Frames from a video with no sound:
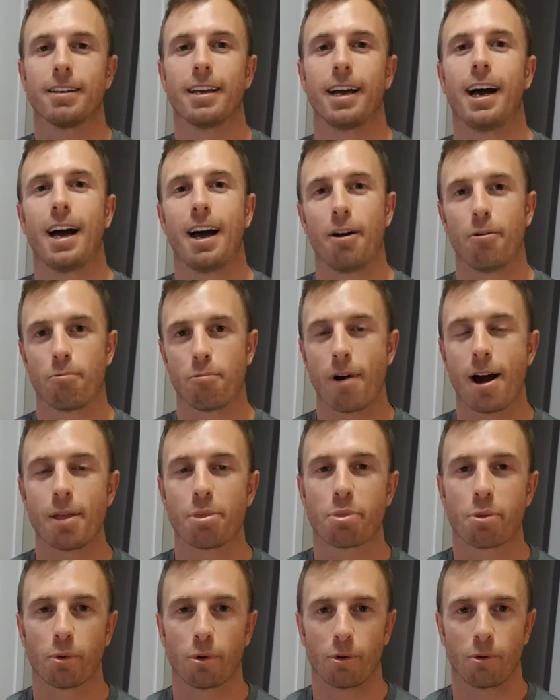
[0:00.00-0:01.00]

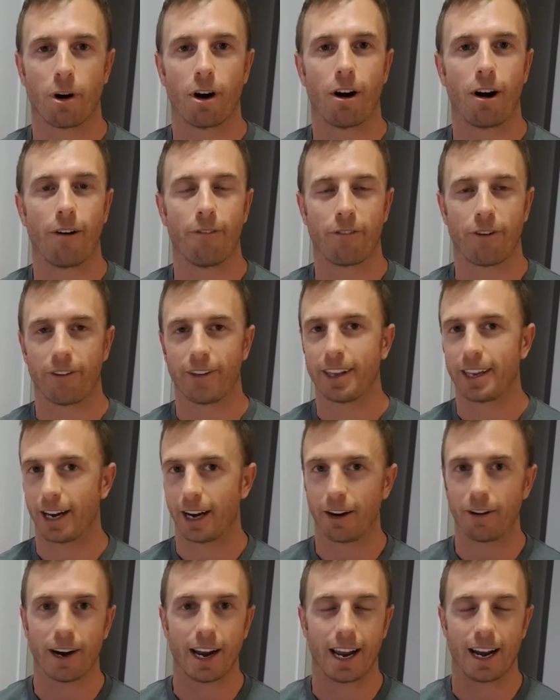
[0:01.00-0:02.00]
run through of
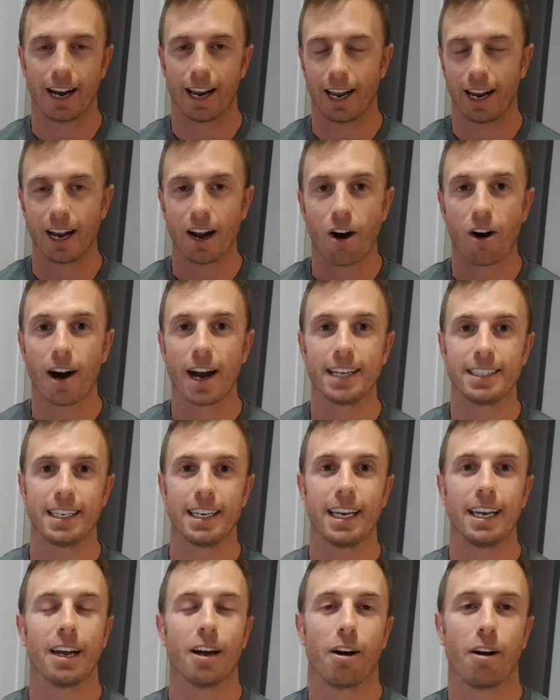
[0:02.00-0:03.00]
an
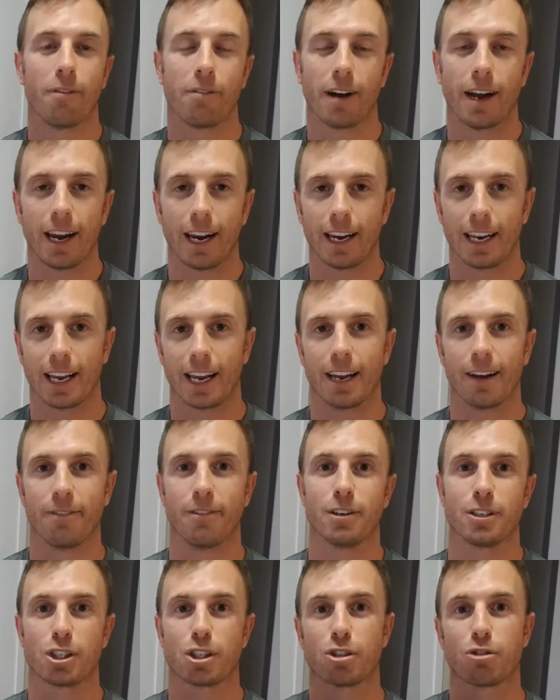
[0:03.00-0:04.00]
idea of
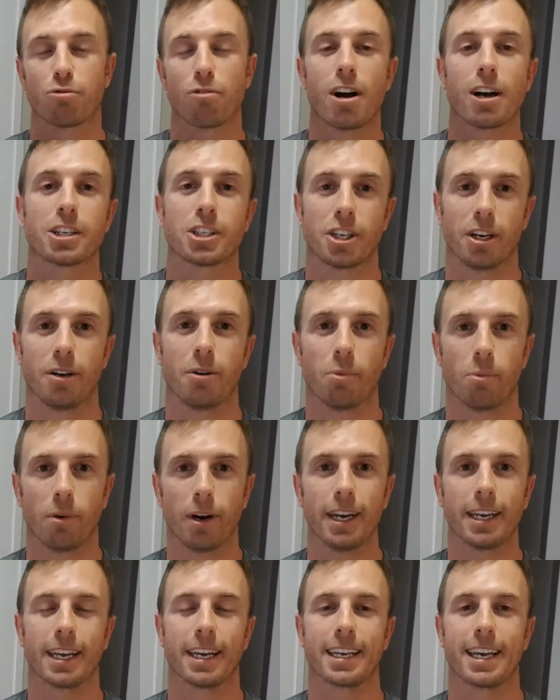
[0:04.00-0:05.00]
a structured
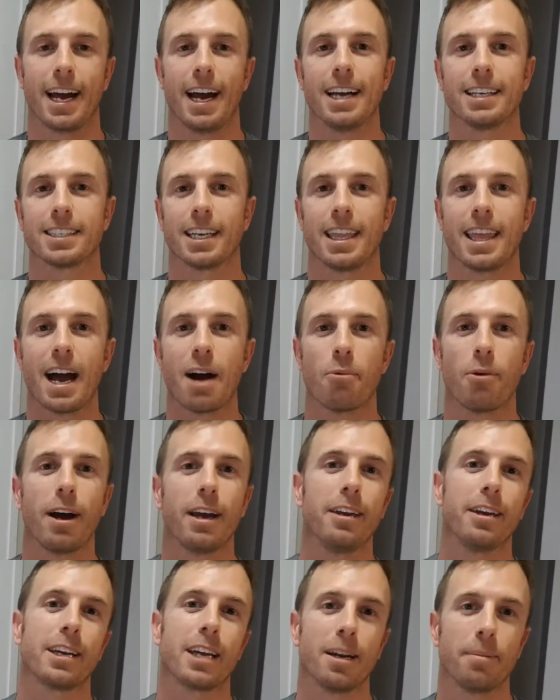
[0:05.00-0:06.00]
week, okay? So that
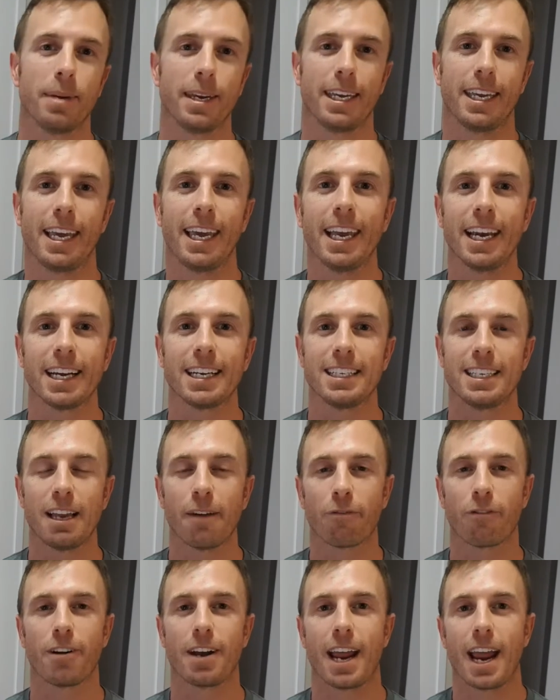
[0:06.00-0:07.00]
way you're going to be hitting
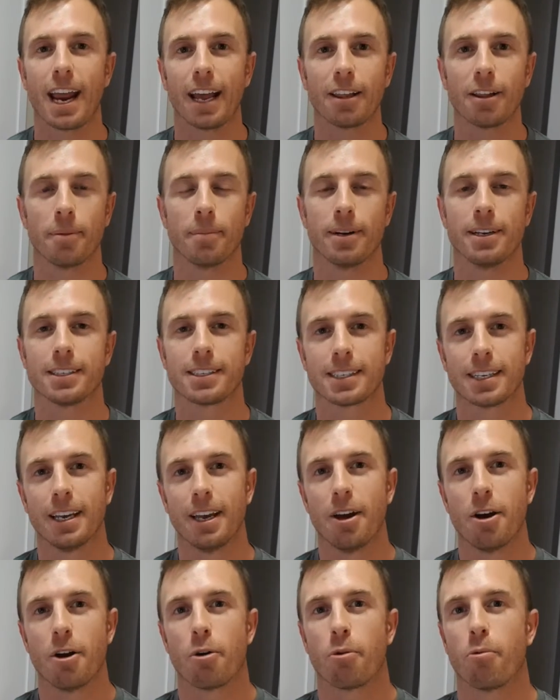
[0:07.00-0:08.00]
different elements
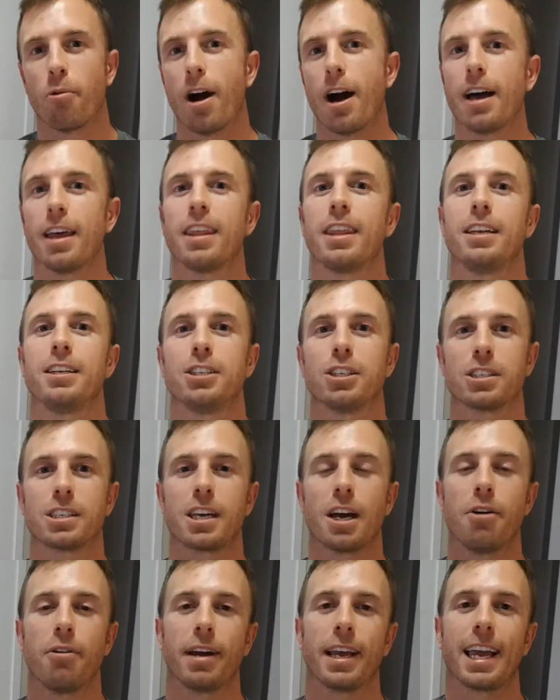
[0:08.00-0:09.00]
rather than just
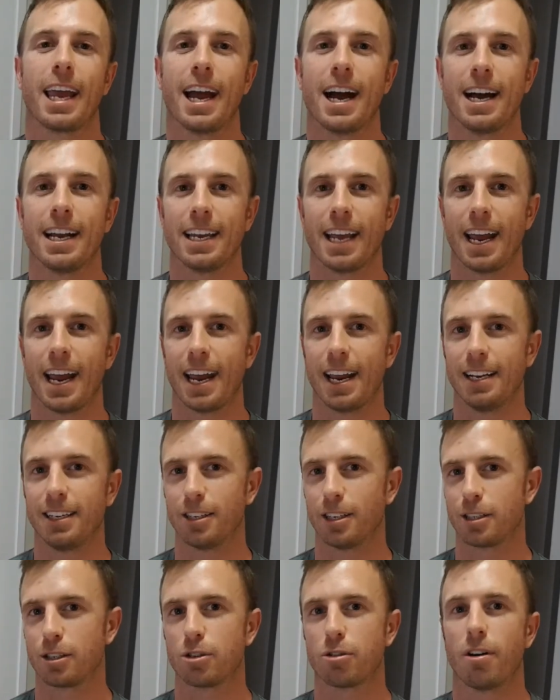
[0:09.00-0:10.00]
going out and
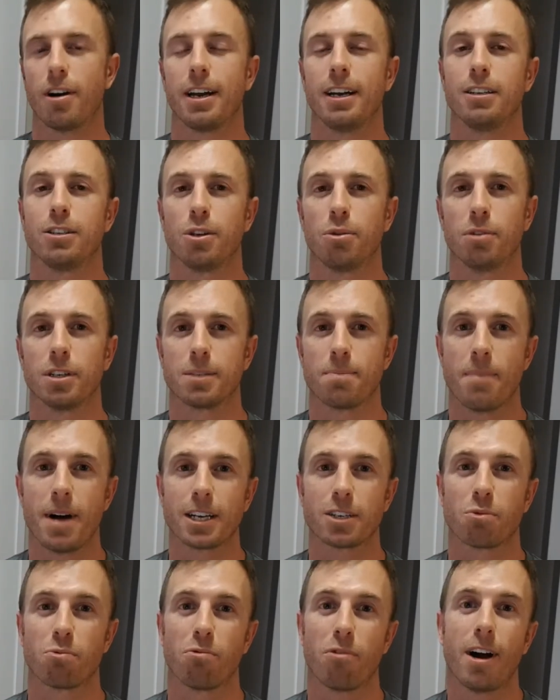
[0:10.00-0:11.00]
just trying to do as
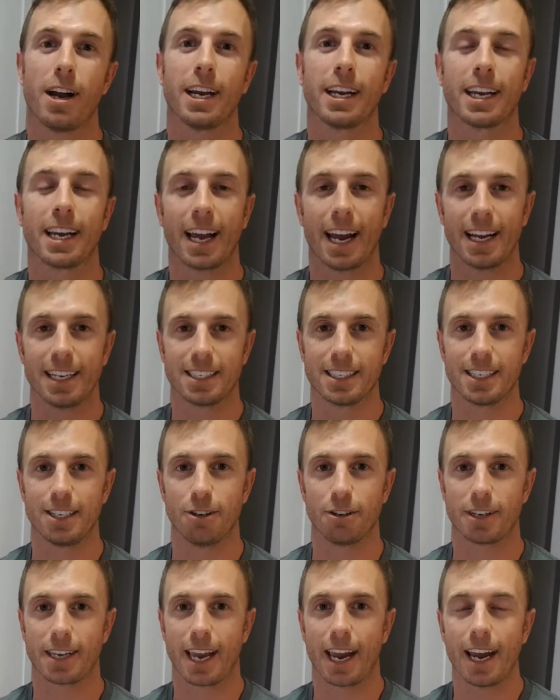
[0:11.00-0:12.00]
much running as
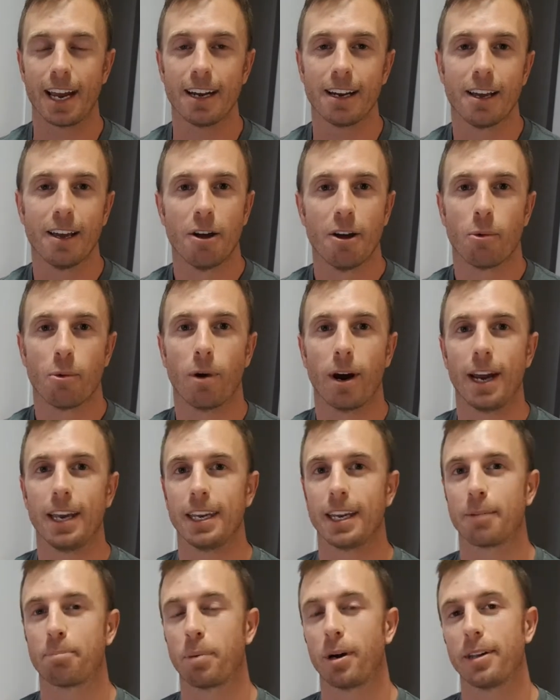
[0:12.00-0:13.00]
you can, where
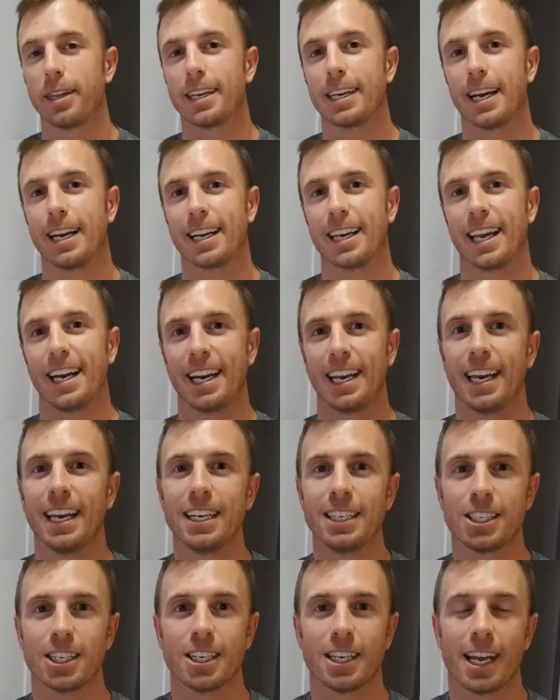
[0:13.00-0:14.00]
you're probably going to get
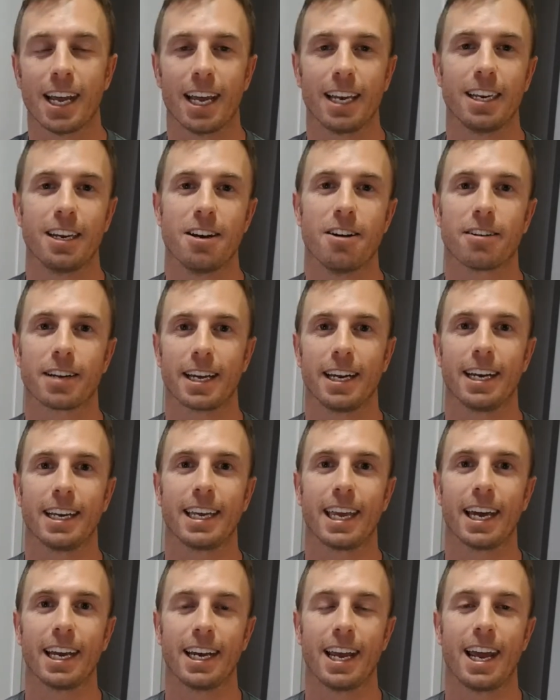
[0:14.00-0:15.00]
injured and you're not going to
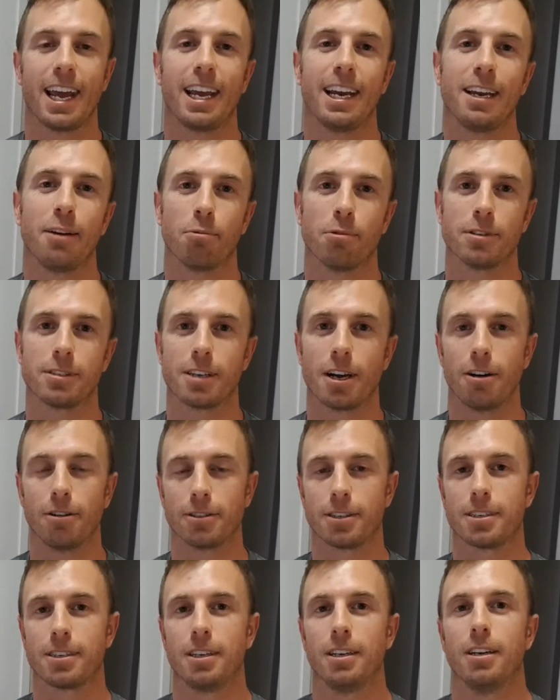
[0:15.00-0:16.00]
get any
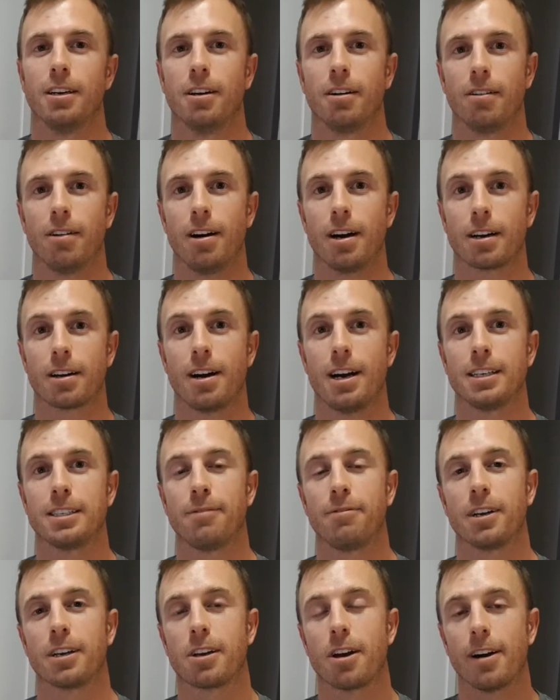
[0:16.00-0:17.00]
results. All right, guys,
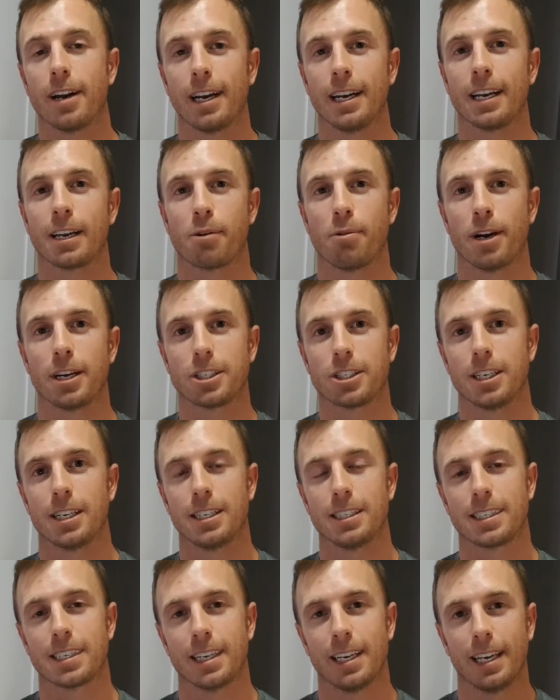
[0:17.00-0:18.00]
if you've got any
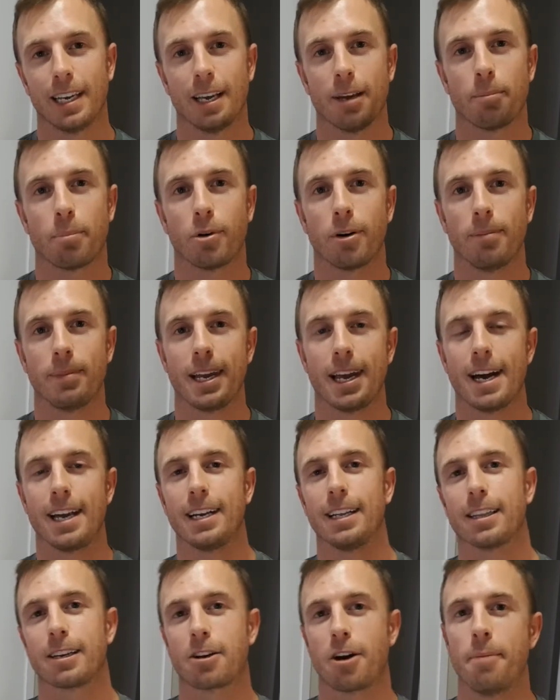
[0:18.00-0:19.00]
questions, put them down
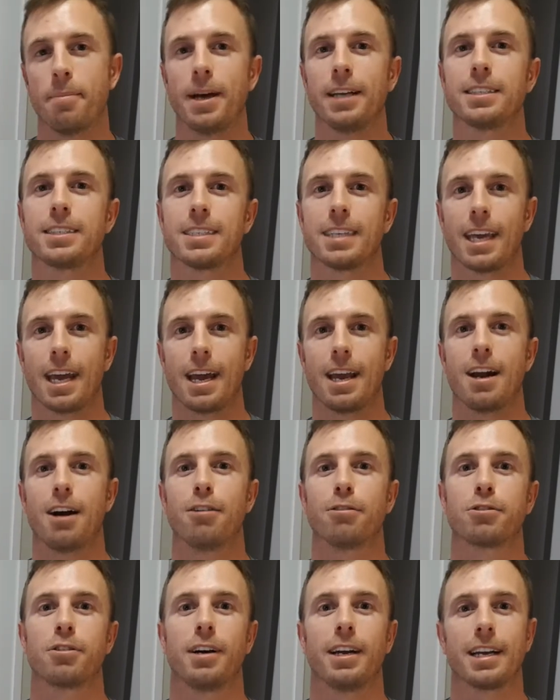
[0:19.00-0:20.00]
in the comments and
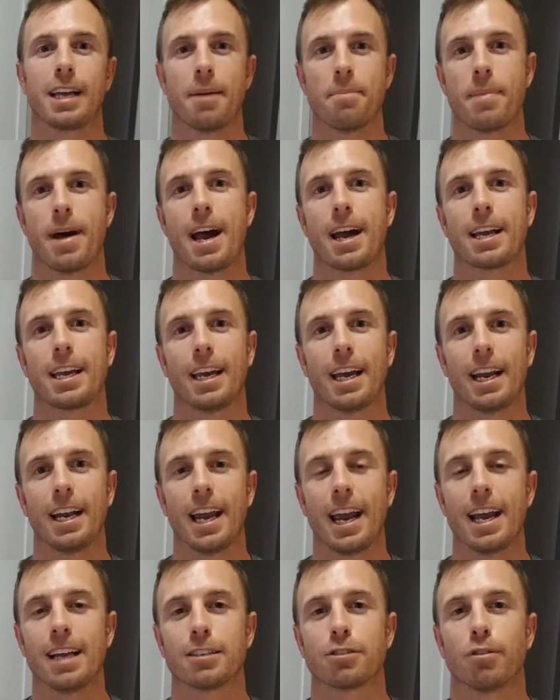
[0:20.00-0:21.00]
I'll try to get back and
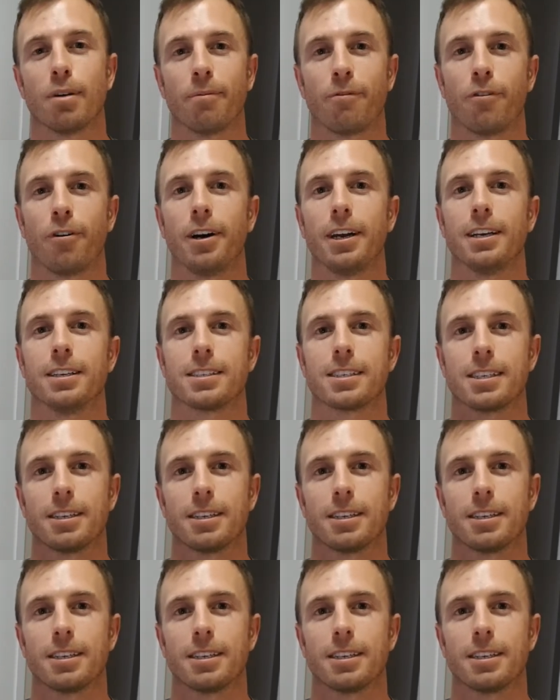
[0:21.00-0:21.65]
answer them for you.